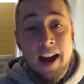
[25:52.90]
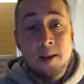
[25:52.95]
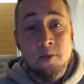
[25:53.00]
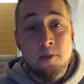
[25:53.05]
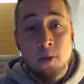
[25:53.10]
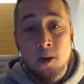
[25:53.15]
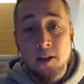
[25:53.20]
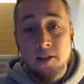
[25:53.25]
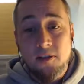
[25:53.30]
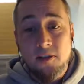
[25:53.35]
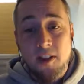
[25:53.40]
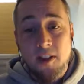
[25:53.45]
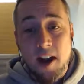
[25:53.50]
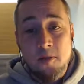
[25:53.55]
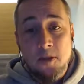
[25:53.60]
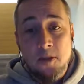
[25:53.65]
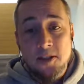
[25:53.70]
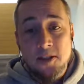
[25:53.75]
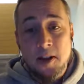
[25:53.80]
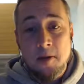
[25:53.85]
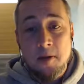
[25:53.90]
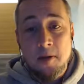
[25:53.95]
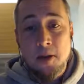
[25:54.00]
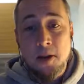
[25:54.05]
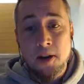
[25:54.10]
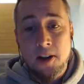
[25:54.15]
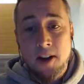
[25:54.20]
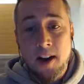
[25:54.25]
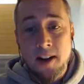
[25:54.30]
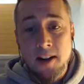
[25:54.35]

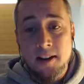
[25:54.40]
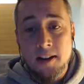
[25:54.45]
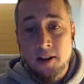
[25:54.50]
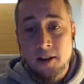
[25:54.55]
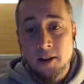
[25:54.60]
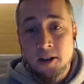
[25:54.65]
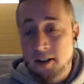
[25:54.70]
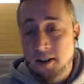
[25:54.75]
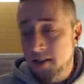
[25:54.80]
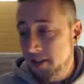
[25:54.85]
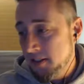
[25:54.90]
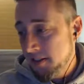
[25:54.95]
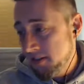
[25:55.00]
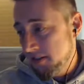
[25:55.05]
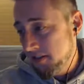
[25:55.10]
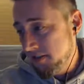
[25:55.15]
8.5% beer. I had no idea.